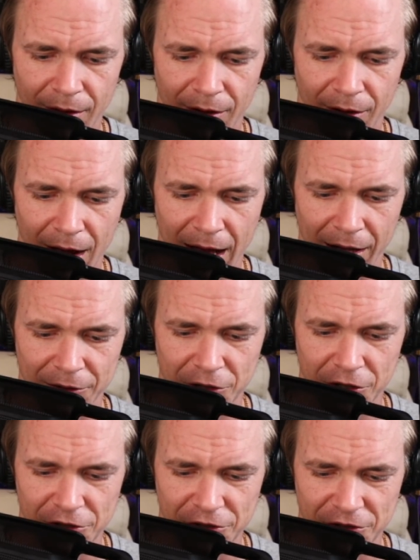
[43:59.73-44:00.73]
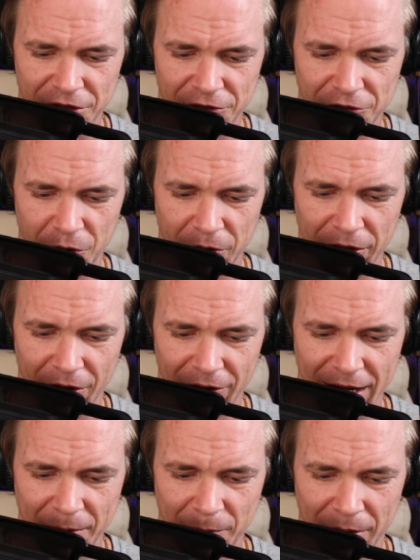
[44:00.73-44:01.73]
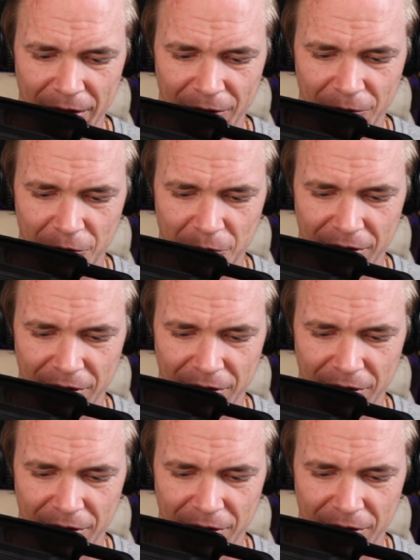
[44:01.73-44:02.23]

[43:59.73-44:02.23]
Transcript: Kushner says, join the Arcane Bear group.